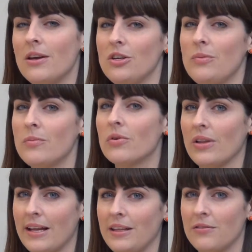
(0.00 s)
you'll be more
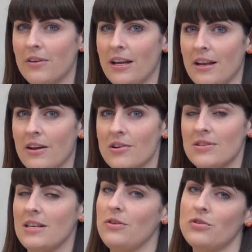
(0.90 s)
likely to find errors
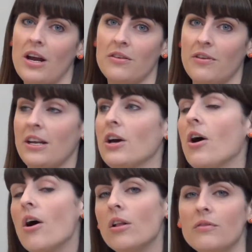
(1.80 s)
than if you try to find
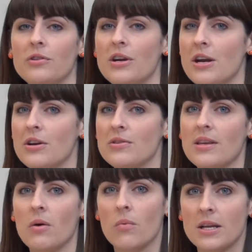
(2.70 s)
all of your errors
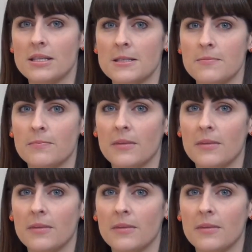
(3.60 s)
at once.